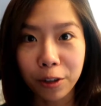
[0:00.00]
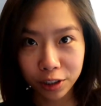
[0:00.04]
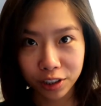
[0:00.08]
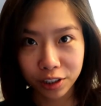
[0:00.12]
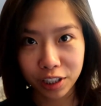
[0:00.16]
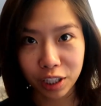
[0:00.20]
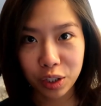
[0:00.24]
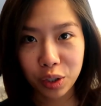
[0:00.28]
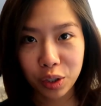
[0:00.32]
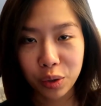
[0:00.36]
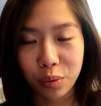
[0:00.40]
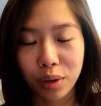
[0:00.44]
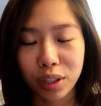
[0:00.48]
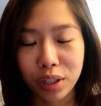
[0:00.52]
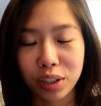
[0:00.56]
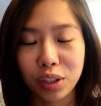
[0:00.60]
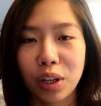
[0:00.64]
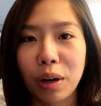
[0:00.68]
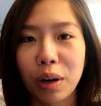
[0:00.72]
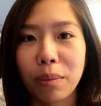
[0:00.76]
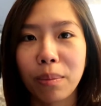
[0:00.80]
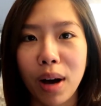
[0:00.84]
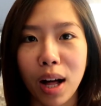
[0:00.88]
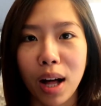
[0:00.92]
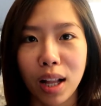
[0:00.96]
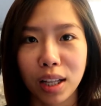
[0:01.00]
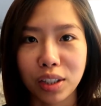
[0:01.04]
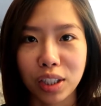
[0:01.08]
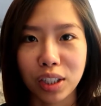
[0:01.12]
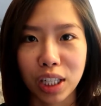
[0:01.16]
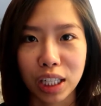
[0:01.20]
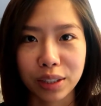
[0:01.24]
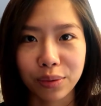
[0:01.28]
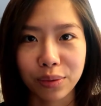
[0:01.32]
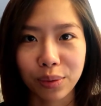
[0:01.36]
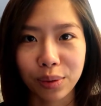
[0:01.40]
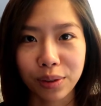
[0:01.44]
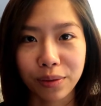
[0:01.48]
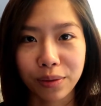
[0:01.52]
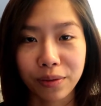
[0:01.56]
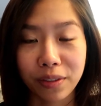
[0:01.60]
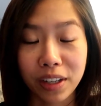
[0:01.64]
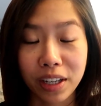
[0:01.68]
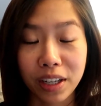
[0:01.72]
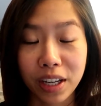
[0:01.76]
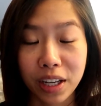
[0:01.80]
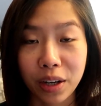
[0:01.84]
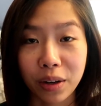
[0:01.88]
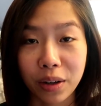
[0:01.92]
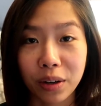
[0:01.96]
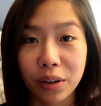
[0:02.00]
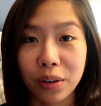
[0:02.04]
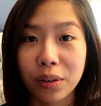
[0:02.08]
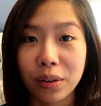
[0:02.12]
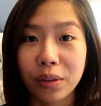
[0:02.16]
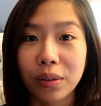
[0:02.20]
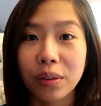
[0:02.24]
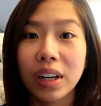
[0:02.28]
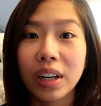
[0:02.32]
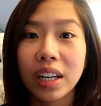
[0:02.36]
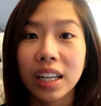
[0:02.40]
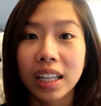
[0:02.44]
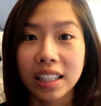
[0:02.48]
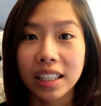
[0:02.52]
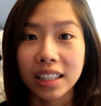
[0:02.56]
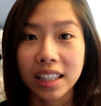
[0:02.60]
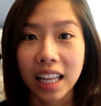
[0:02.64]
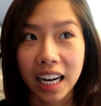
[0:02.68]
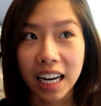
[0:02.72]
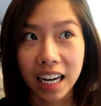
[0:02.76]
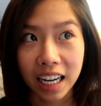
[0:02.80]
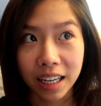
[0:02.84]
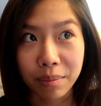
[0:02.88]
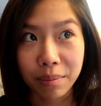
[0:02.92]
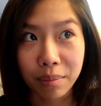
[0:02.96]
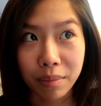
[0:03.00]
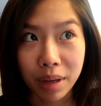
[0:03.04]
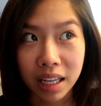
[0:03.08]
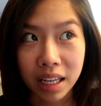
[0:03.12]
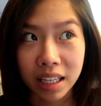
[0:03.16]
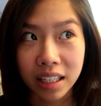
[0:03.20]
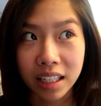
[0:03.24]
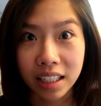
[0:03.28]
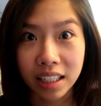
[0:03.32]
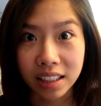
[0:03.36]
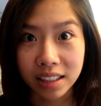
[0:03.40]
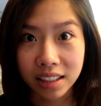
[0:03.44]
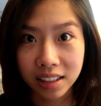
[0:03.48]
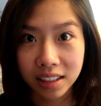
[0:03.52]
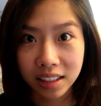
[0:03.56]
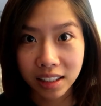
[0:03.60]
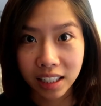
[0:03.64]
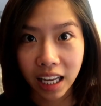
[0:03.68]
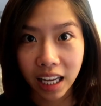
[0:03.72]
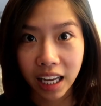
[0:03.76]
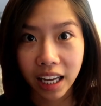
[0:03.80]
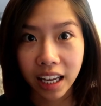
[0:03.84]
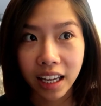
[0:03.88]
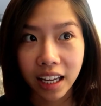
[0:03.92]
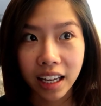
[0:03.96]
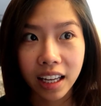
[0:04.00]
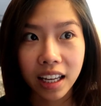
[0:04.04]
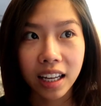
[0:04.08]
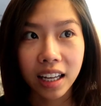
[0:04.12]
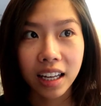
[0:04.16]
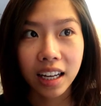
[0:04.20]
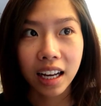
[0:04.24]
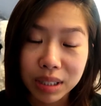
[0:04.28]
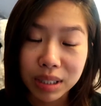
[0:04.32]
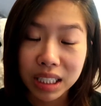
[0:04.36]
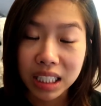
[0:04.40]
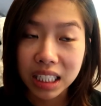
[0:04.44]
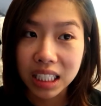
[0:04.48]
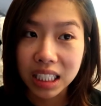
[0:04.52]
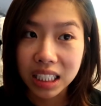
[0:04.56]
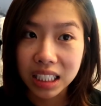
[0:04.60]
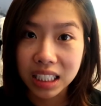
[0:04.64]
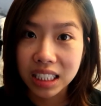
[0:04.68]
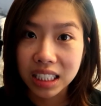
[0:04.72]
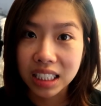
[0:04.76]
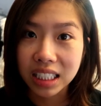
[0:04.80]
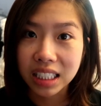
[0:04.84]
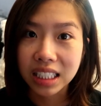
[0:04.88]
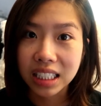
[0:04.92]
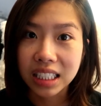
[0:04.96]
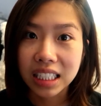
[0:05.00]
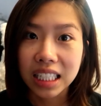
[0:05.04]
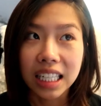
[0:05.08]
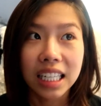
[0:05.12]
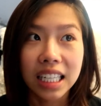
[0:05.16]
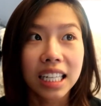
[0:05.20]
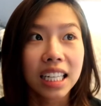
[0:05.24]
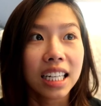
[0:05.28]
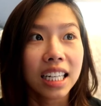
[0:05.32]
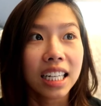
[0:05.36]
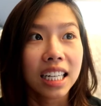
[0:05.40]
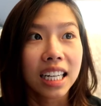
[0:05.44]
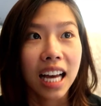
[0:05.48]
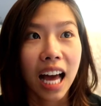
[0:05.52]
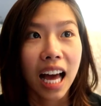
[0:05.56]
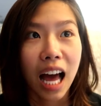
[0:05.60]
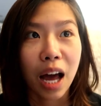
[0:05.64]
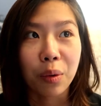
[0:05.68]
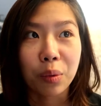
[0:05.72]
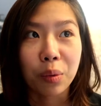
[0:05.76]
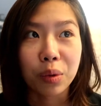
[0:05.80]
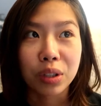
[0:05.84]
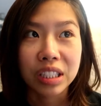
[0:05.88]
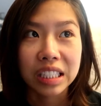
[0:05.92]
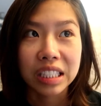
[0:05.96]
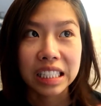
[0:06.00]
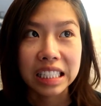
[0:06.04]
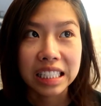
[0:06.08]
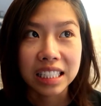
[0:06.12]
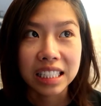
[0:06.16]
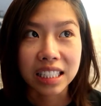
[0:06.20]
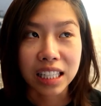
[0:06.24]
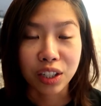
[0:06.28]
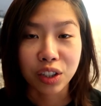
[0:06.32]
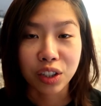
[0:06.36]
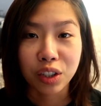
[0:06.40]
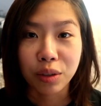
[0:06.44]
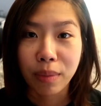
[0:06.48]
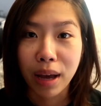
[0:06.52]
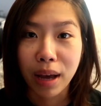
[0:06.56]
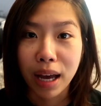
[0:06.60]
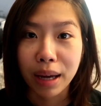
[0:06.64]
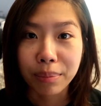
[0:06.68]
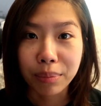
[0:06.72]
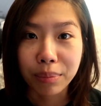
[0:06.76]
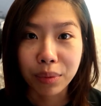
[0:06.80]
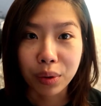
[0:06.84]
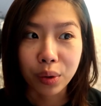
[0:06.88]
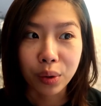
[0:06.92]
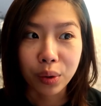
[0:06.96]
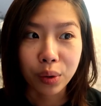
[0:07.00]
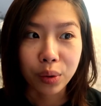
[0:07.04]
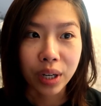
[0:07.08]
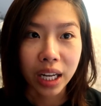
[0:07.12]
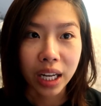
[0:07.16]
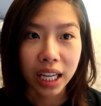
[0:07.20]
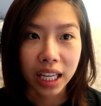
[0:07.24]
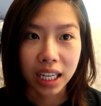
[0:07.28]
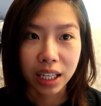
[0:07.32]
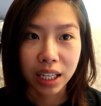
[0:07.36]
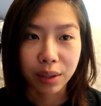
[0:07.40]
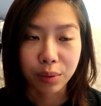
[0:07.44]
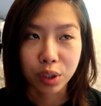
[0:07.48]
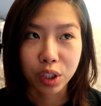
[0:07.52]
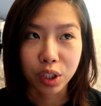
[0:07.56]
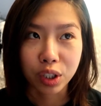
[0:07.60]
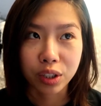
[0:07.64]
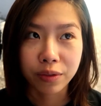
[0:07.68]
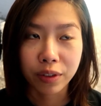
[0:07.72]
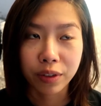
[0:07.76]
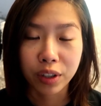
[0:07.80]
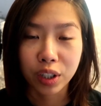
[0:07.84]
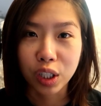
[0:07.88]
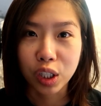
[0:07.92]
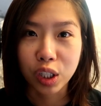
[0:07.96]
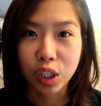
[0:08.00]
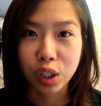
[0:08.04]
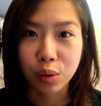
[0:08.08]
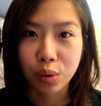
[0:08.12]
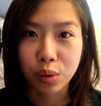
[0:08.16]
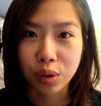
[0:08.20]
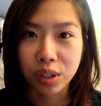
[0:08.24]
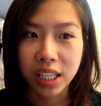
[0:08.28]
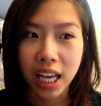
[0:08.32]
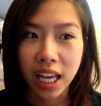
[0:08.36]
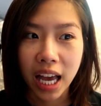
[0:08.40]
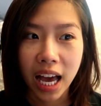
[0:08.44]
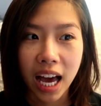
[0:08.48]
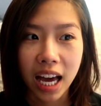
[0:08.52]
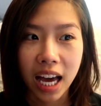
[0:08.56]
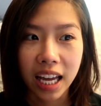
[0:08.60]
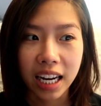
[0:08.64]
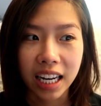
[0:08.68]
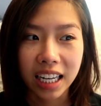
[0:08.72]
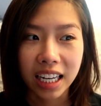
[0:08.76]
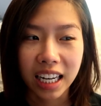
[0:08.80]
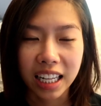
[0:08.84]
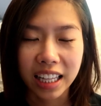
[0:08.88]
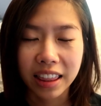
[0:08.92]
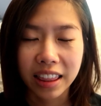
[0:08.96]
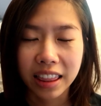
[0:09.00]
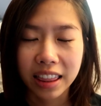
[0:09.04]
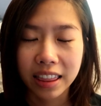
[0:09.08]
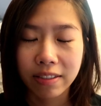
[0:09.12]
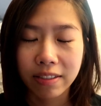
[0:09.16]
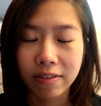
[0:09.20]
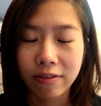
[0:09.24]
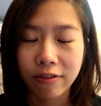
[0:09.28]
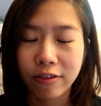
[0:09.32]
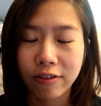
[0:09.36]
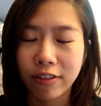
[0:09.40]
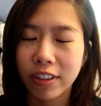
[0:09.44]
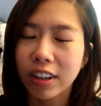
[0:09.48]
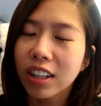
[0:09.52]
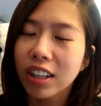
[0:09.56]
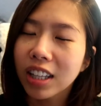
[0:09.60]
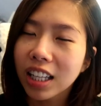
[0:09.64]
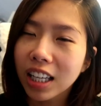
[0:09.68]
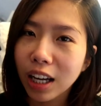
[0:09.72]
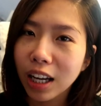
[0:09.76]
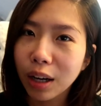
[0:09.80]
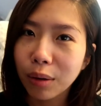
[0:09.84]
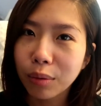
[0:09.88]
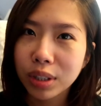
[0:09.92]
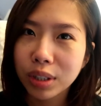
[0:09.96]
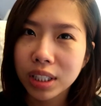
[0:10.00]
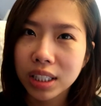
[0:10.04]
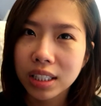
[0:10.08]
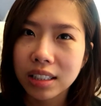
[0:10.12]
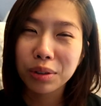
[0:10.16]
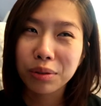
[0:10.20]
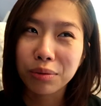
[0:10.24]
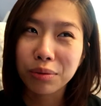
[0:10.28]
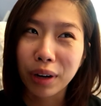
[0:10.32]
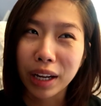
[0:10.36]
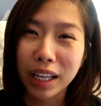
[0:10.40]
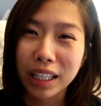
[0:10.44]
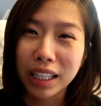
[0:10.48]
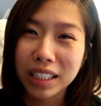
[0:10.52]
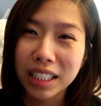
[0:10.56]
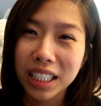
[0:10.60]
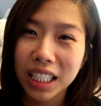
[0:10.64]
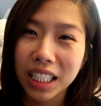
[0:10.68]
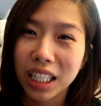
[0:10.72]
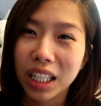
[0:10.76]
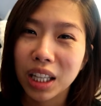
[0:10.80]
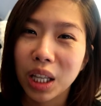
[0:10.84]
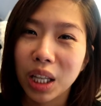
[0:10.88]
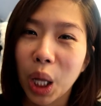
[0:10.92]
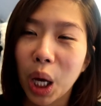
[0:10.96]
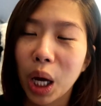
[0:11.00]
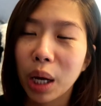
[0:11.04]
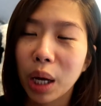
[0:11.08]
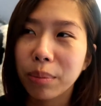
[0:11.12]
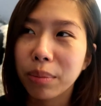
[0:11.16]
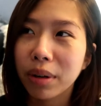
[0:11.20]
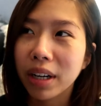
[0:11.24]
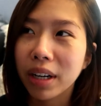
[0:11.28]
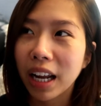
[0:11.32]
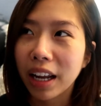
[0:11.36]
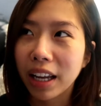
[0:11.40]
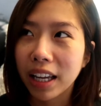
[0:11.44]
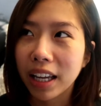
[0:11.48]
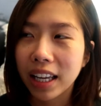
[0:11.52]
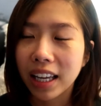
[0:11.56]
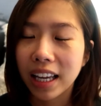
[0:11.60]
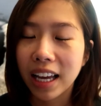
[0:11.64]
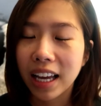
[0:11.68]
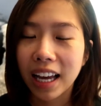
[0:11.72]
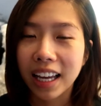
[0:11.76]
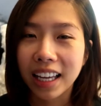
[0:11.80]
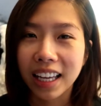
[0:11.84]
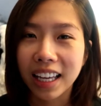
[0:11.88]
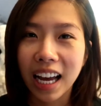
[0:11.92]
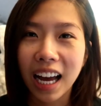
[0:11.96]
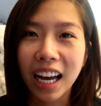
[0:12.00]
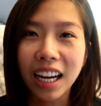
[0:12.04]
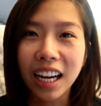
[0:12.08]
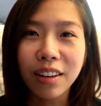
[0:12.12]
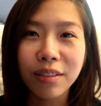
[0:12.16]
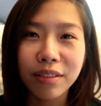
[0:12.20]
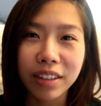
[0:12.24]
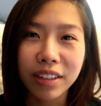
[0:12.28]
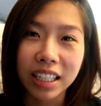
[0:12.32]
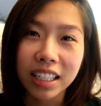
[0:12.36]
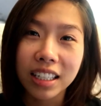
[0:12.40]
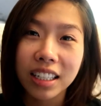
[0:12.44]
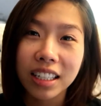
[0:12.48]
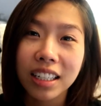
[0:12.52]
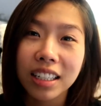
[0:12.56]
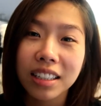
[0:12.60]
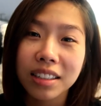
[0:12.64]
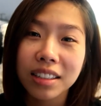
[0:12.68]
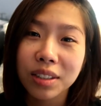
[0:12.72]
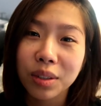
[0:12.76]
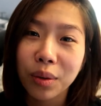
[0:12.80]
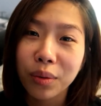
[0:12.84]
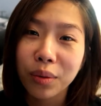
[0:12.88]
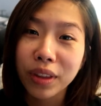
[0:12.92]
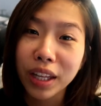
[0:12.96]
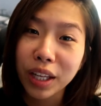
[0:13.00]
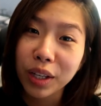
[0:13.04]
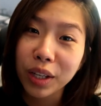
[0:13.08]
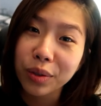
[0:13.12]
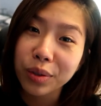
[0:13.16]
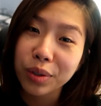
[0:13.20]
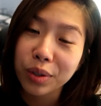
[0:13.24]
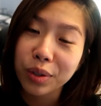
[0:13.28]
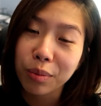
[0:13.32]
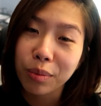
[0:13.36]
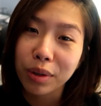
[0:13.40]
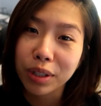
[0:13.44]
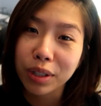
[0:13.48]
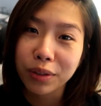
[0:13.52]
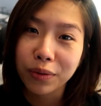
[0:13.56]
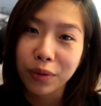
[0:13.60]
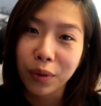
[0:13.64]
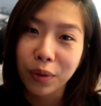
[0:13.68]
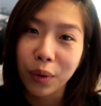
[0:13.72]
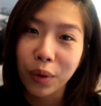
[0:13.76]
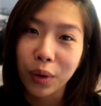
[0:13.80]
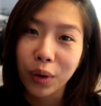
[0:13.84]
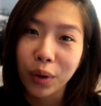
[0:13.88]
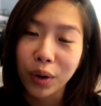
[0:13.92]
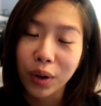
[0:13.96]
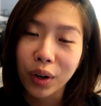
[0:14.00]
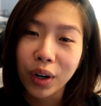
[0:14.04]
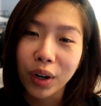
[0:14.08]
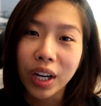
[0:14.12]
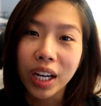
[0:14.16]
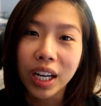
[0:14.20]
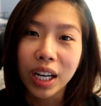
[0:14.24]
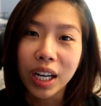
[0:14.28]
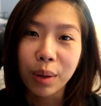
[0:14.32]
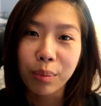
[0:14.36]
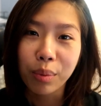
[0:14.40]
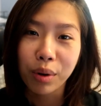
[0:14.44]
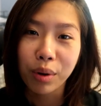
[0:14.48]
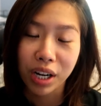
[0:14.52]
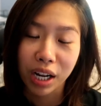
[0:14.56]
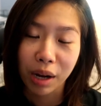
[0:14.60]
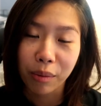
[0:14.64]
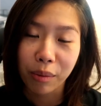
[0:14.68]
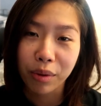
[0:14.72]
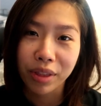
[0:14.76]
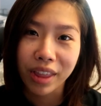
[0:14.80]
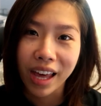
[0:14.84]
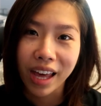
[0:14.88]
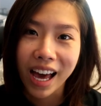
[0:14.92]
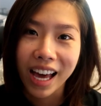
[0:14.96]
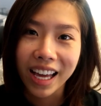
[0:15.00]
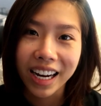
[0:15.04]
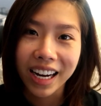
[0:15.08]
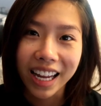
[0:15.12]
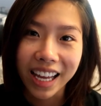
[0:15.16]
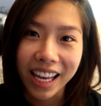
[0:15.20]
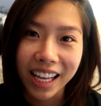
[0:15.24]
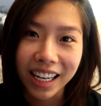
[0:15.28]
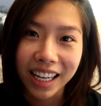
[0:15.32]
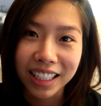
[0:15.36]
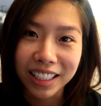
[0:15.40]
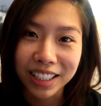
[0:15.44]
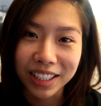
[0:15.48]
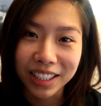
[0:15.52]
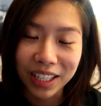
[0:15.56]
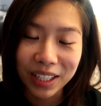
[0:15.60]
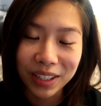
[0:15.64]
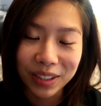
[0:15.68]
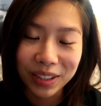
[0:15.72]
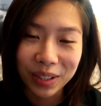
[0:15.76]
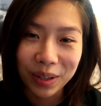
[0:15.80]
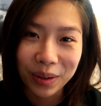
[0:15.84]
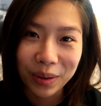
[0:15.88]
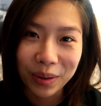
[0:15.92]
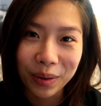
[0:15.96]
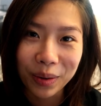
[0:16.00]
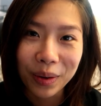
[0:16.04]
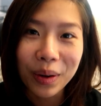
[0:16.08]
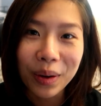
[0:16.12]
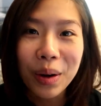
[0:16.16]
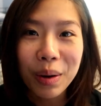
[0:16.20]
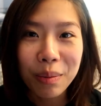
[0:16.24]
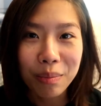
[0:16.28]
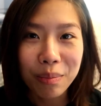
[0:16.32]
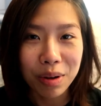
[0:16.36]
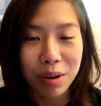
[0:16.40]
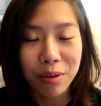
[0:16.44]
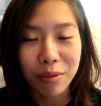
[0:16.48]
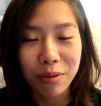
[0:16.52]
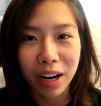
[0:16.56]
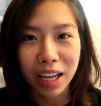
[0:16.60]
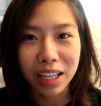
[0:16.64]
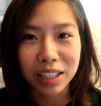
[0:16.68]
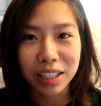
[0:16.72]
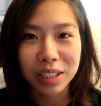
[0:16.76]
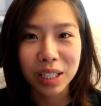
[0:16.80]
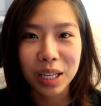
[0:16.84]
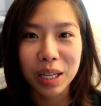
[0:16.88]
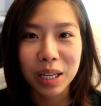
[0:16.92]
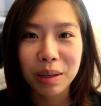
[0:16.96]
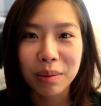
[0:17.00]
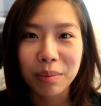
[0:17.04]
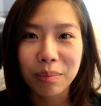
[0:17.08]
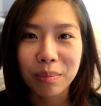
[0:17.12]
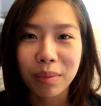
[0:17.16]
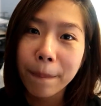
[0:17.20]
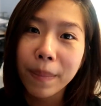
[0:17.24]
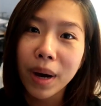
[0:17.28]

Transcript: first, I do want to apologize for the video that I made yesterday because I was in such a bad mood and I was just feeling so sad and I feel Like I was, was ranting a lot, but I, I kind of needed it. So thank you so much for putting up with that and listen to me ranting.